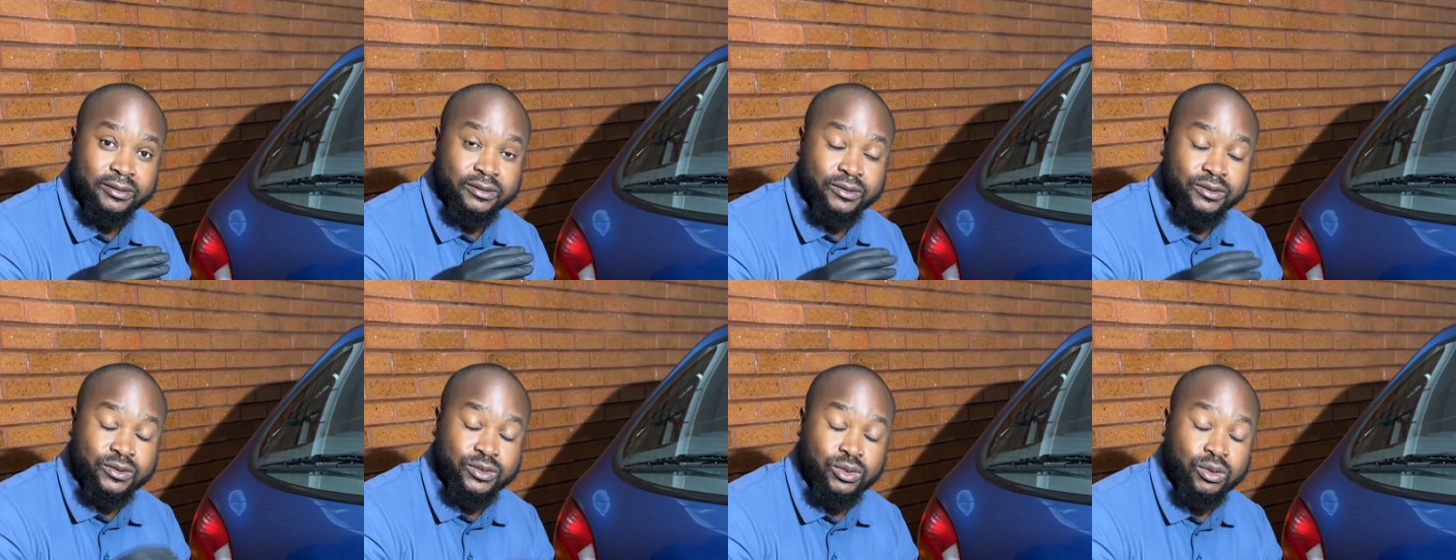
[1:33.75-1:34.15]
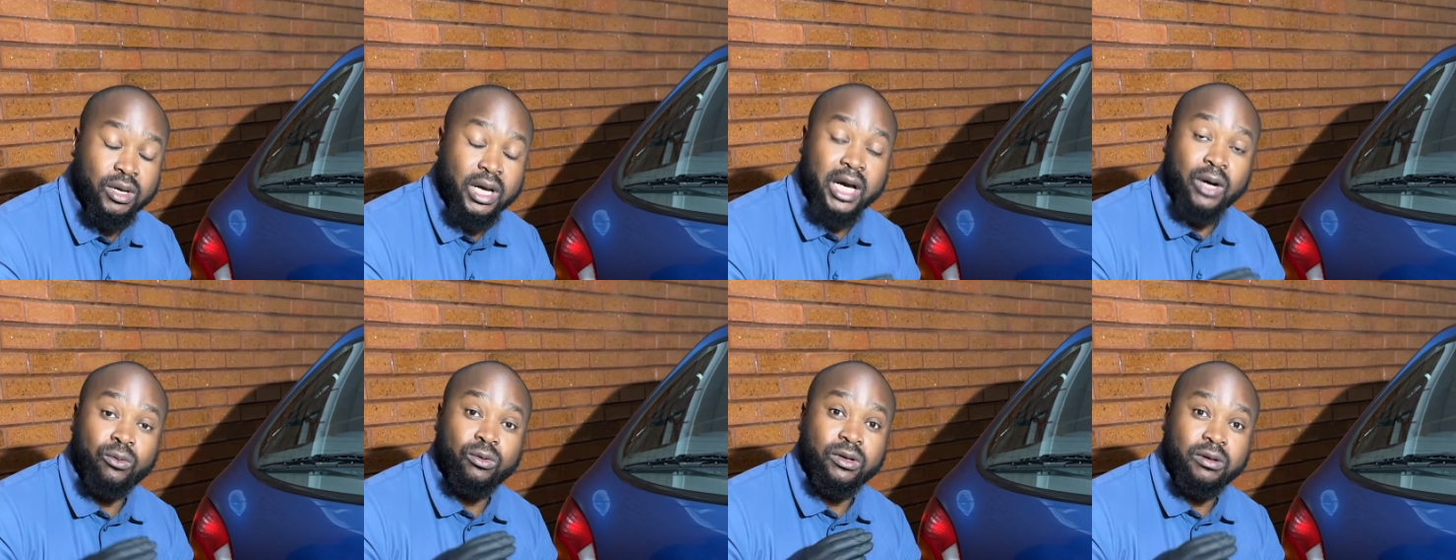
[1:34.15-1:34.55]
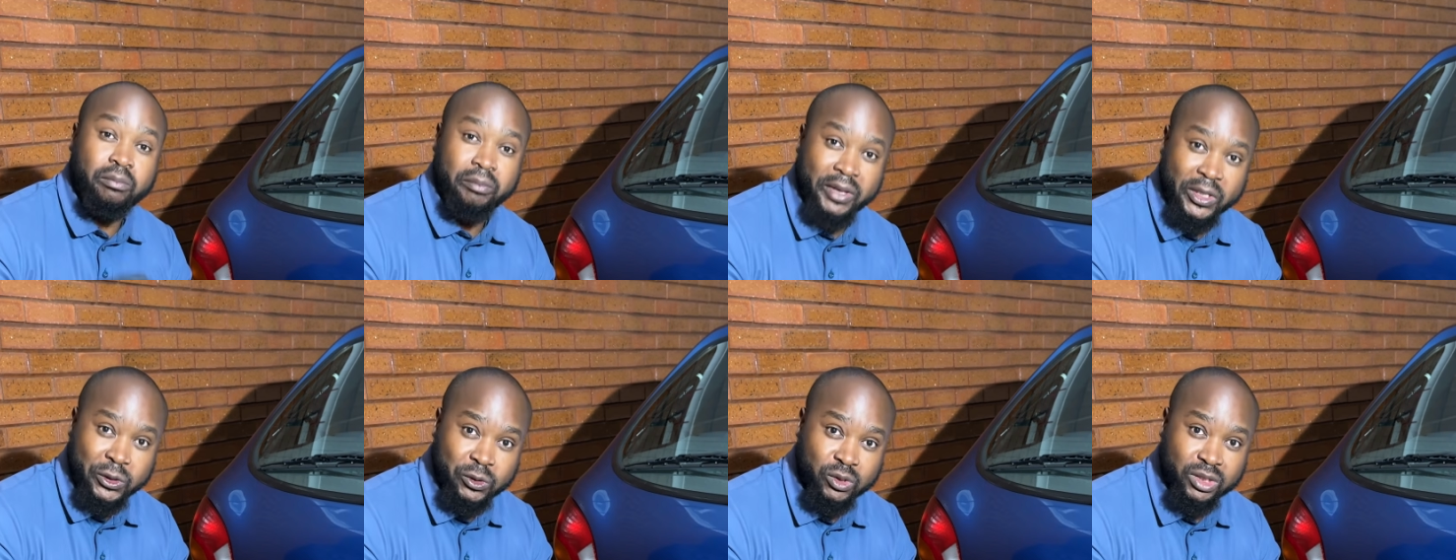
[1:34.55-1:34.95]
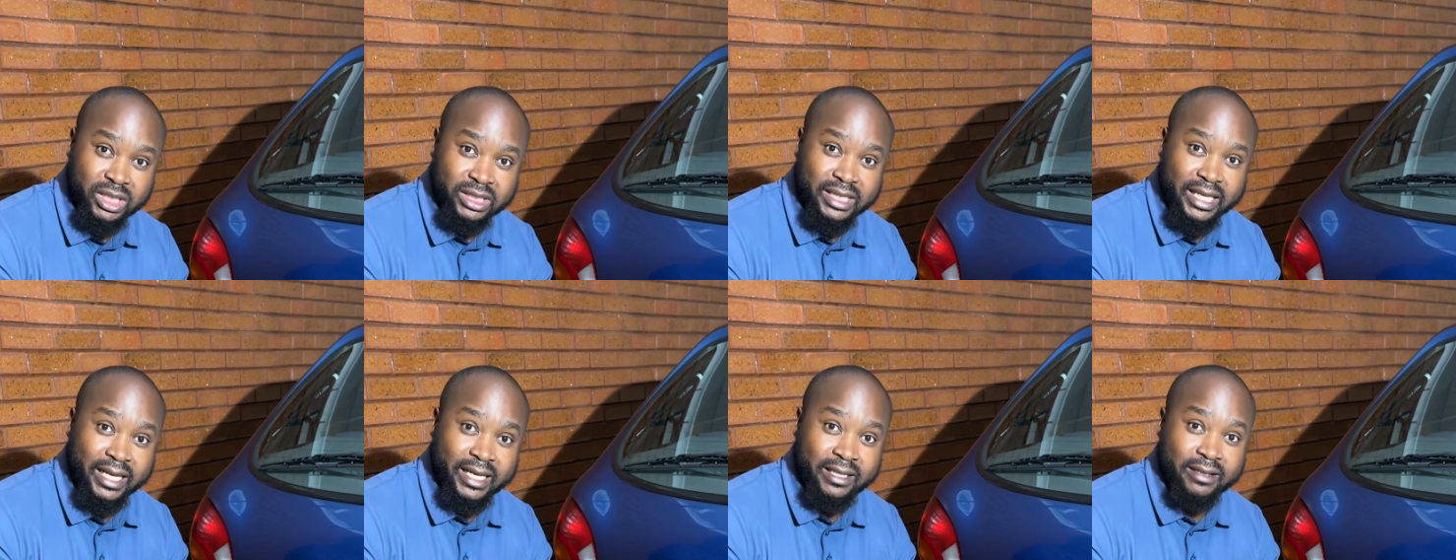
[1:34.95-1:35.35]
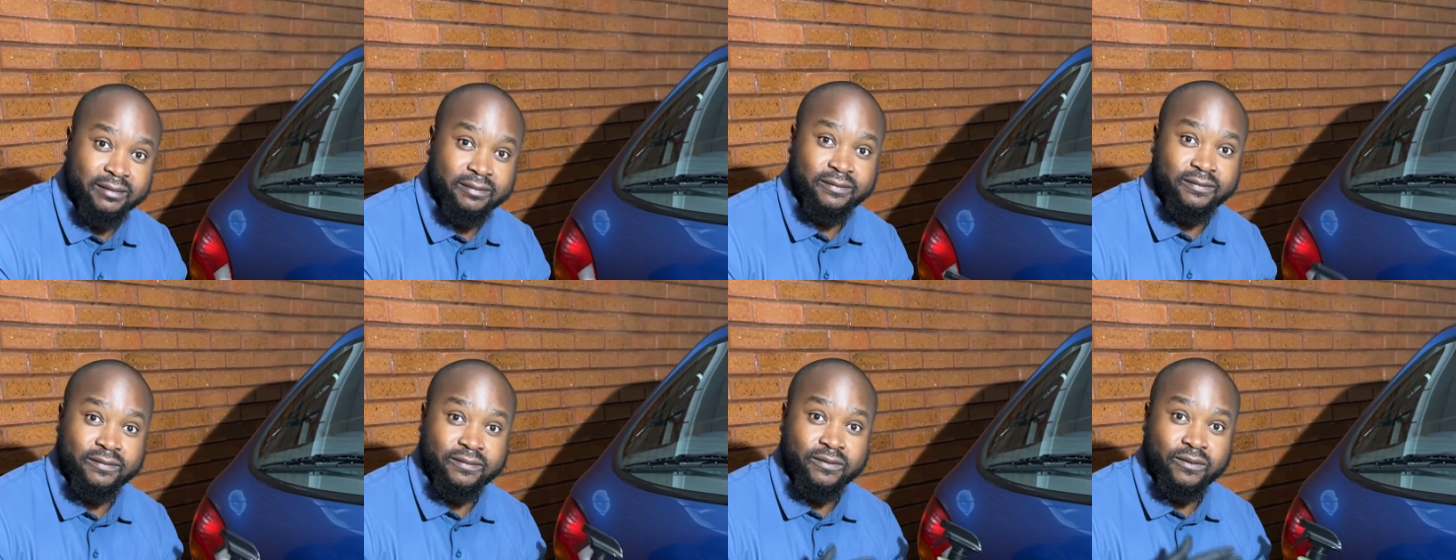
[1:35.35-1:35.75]
So I will make sure that I
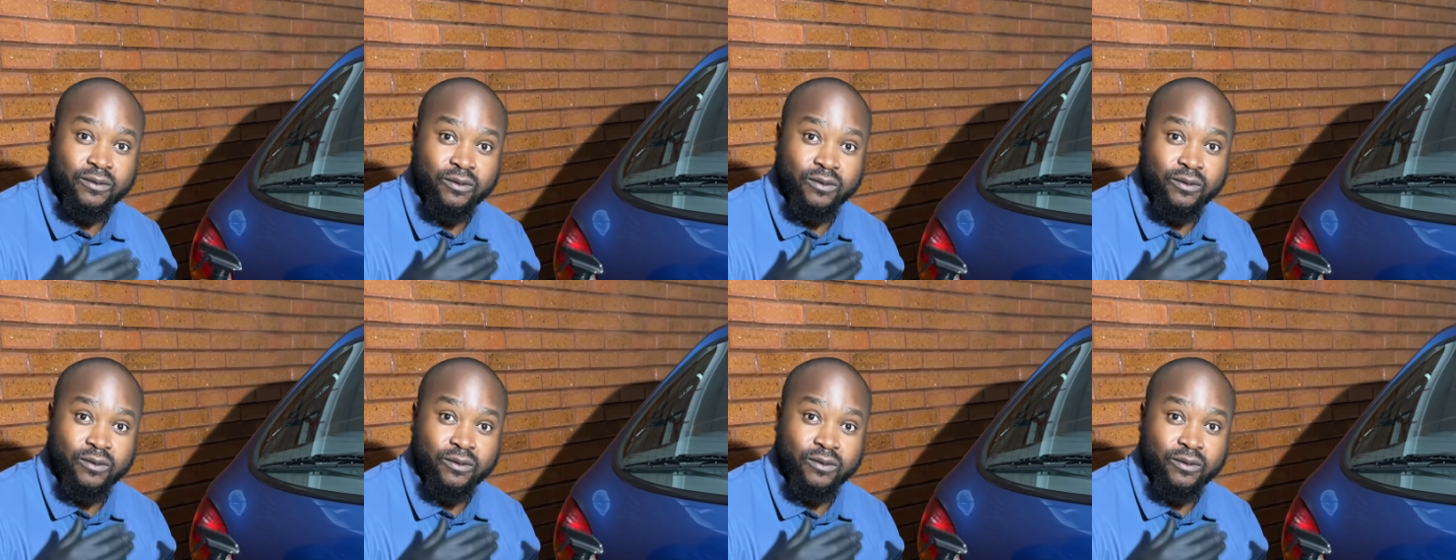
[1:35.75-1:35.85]
leave